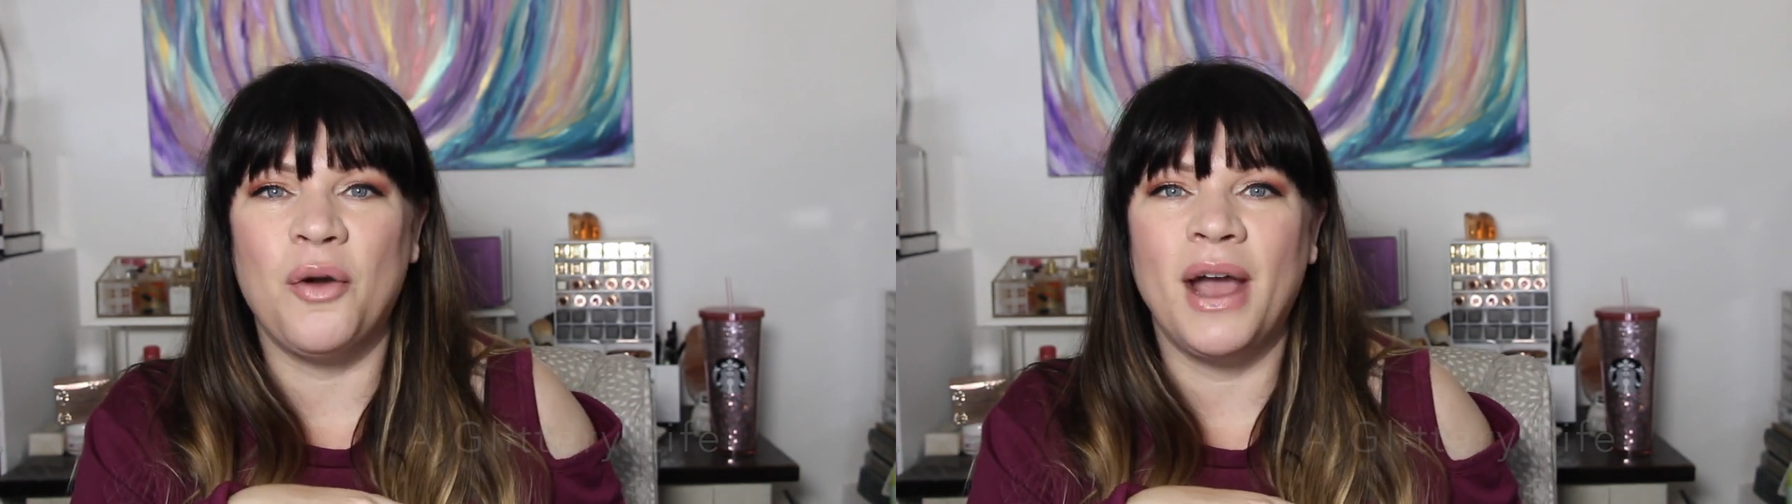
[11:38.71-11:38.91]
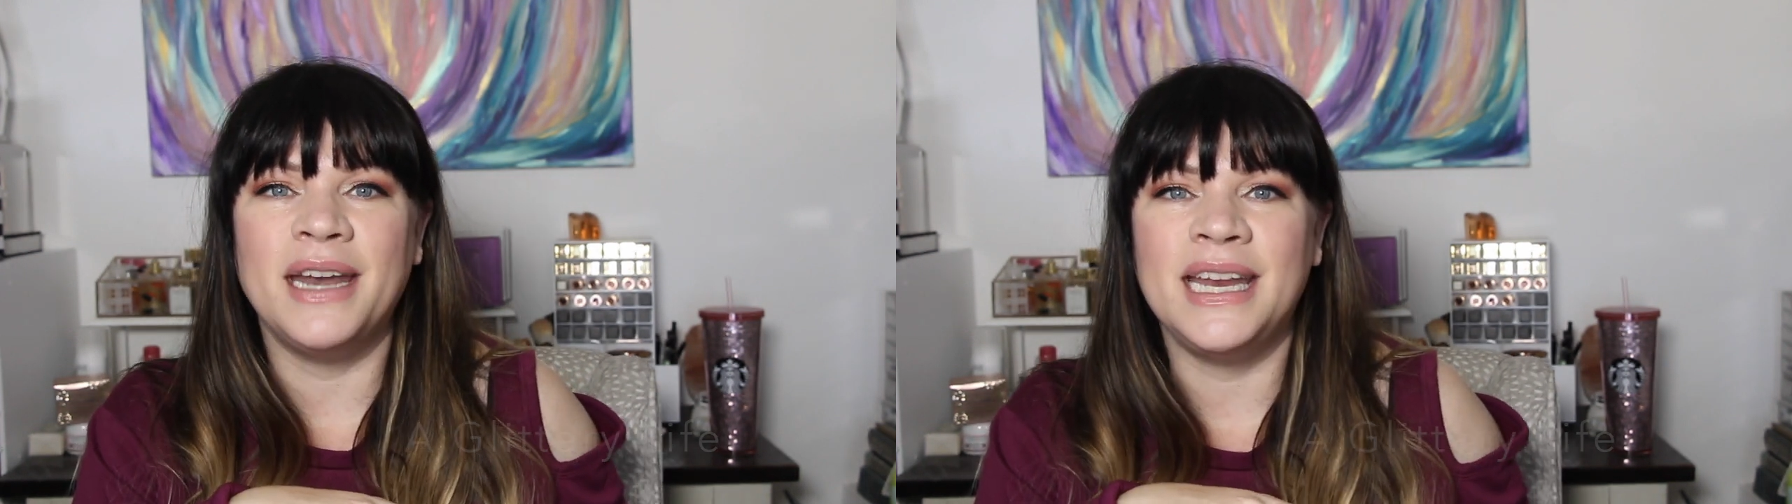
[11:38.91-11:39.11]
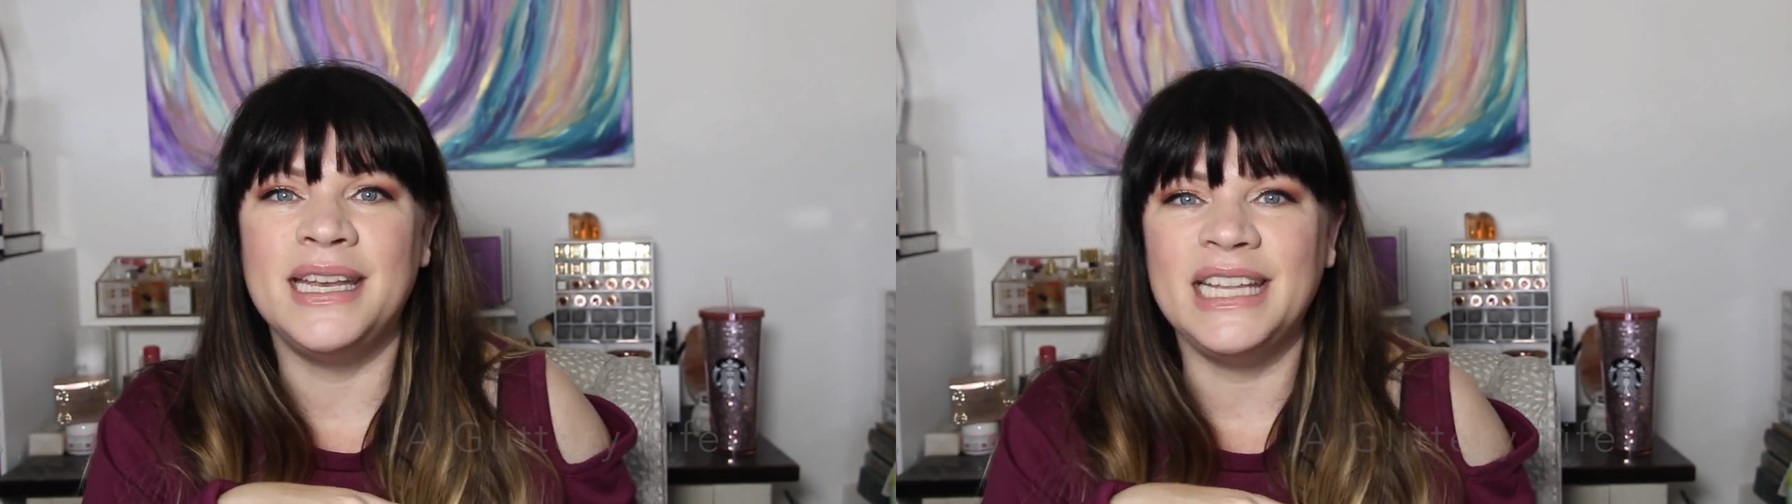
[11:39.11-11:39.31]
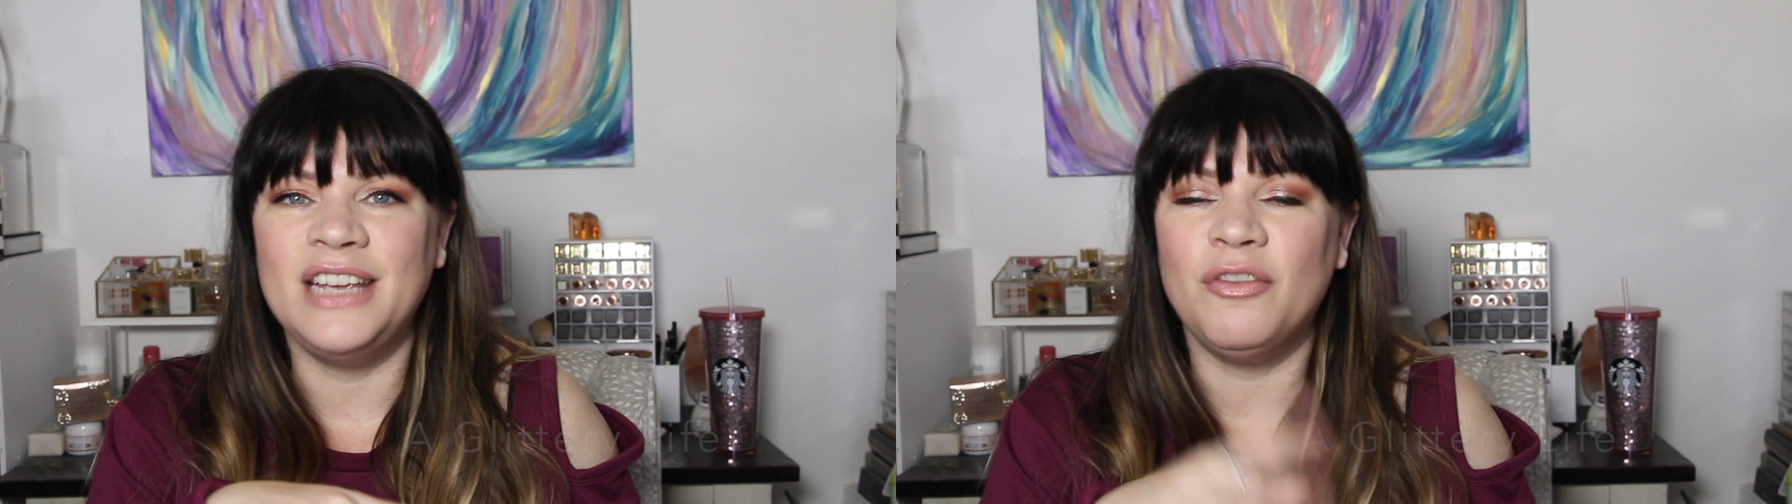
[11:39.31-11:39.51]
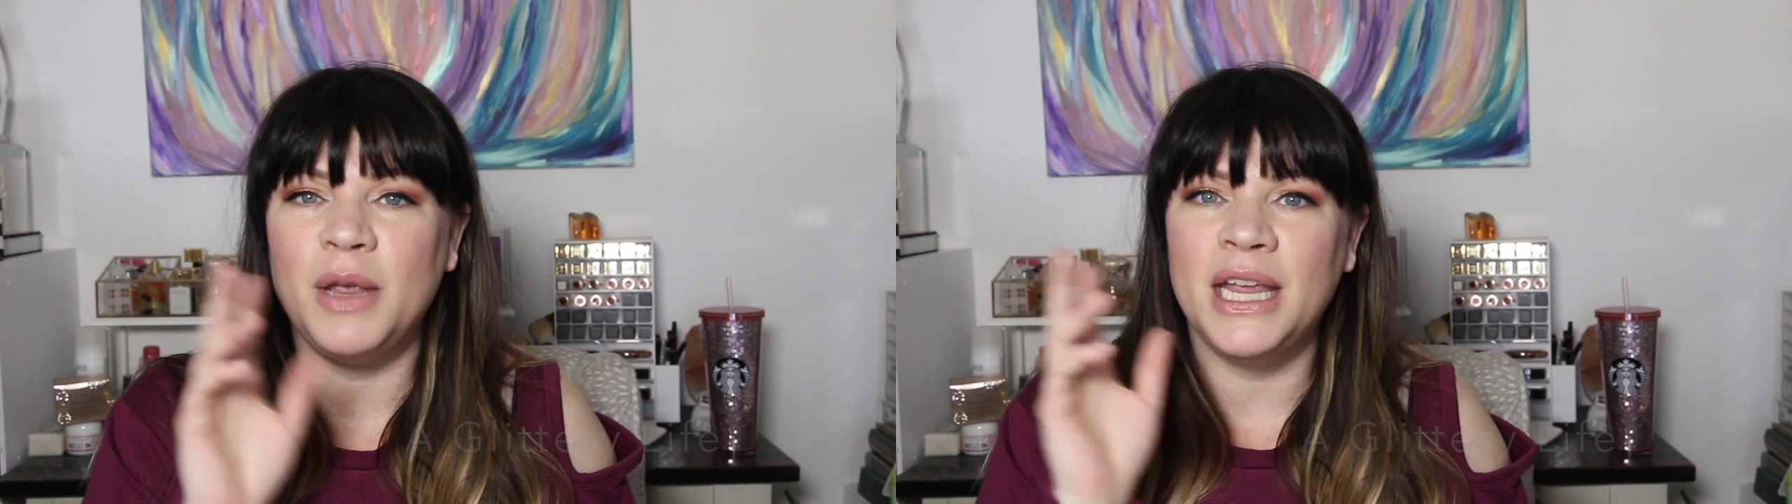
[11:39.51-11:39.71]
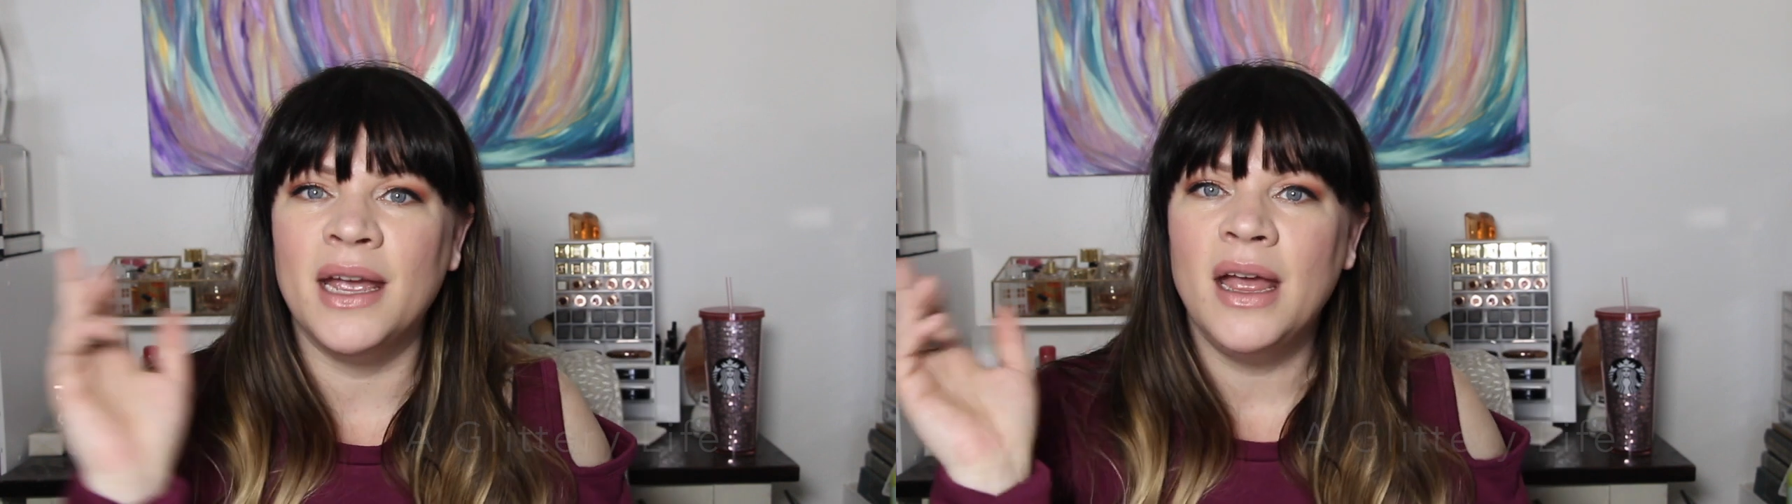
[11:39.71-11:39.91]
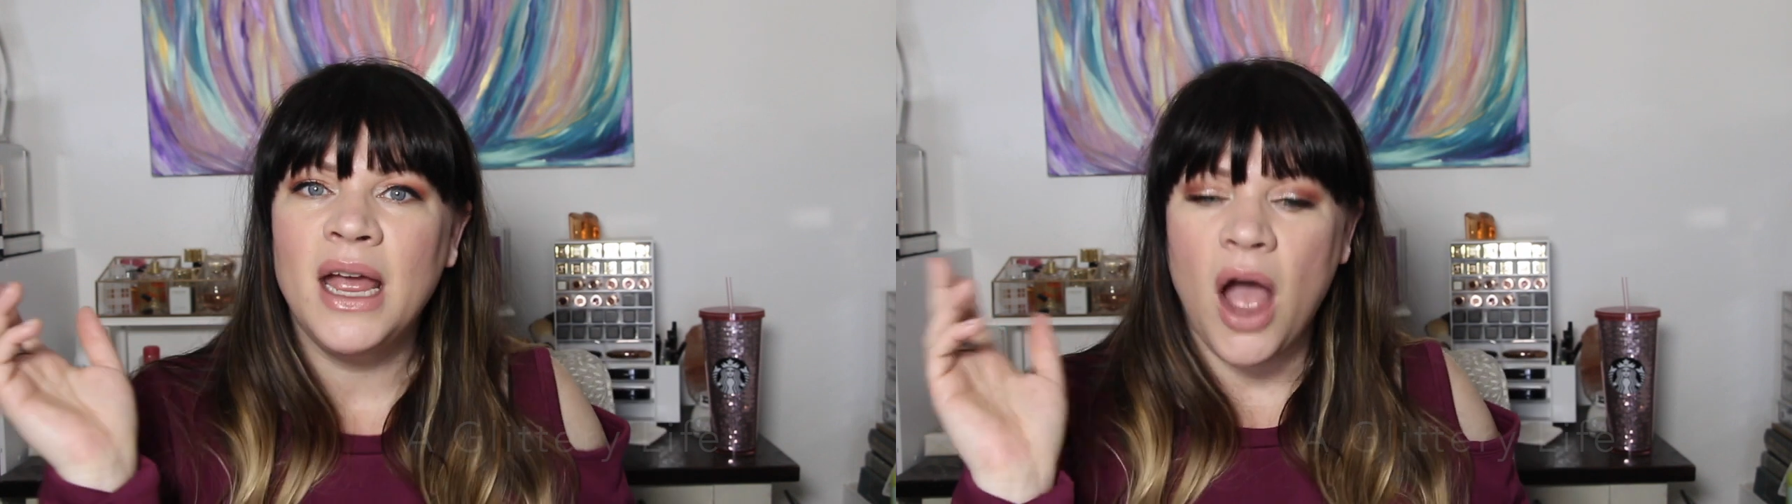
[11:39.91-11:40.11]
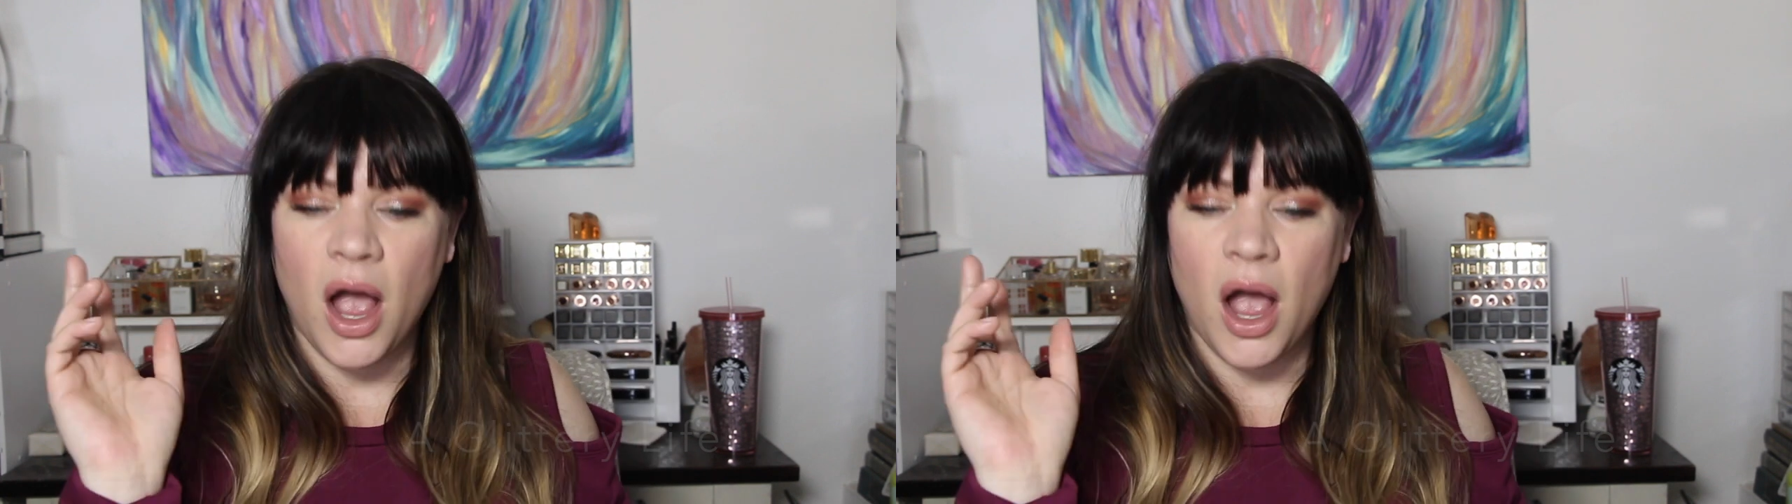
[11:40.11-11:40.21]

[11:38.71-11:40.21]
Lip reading: Go ahead and leave me